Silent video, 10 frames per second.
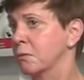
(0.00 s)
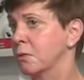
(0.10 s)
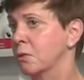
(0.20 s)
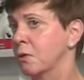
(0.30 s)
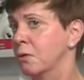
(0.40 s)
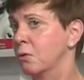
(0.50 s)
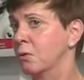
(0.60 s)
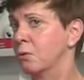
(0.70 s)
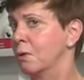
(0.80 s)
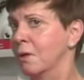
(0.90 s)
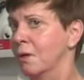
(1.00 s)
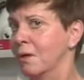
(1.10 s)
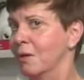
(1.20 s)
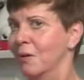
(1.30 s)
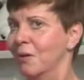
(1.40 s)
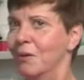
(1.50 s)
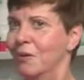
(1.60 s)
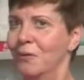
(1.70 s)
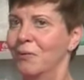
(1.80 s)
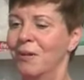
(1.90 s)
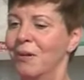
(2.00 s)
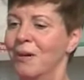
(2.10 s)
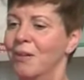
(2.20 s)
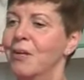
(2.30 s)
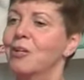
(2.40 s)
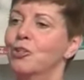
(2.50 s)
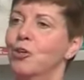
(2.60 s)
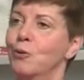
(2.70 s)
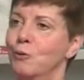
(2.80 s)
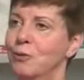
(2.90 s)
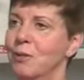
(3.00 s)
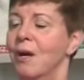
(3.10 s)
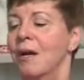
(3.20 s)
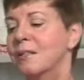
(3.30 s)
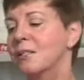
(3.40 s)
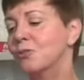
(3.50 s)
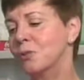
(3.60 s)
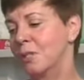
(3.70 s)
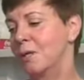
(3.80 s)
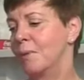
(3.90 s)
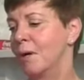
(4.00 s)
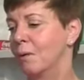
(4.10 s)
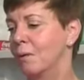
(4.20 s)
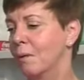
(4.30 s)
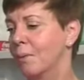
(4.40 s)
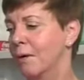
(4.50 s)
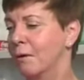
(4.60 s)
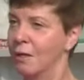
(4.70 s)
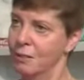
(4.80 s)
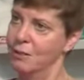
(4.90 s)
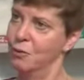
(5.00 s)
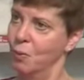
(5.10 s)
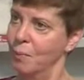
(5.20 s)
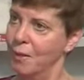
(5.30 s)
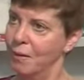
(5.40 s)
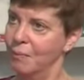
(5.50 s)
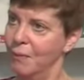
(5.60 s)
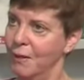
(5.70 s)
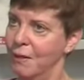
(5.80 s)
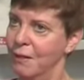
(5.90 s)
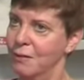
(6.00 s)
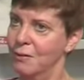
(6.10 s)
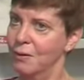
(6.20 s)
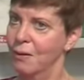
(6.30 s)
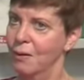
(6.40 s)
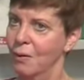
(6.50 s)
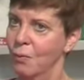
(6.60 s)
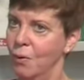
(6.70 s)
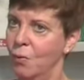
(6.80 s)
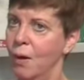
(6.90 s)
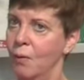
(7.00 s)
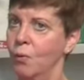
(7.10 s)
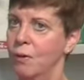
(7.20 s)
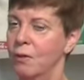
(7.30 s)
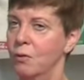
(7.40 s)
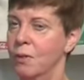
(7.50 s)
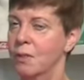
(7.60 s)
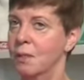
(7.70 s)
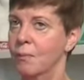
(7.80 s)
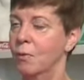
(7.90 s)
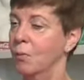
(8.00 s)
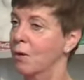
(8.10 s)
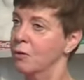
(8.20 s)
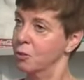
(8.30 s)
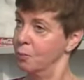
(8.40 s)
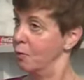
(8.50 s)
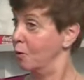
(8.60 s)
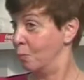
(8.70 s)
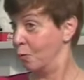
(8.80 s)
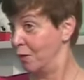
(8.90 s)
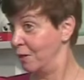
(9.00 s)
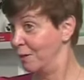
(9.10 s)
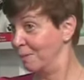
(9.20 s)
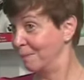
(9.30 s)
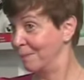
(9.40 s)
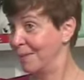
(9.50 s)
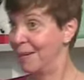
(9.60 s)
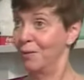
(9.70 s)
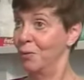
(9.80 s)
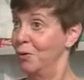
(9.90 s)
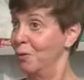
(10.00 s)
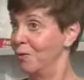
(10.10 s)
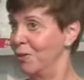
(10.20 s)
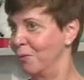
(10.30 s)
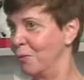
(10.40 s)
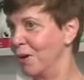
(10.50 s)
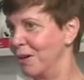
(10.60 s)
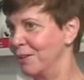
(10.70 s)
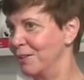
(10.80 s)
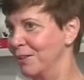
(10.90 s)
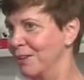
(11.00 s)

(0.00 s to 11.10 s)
So, you know, the excuse, and it's interesting about us as women because we're quite willing to accept that we are a superior breed and that we do everything right,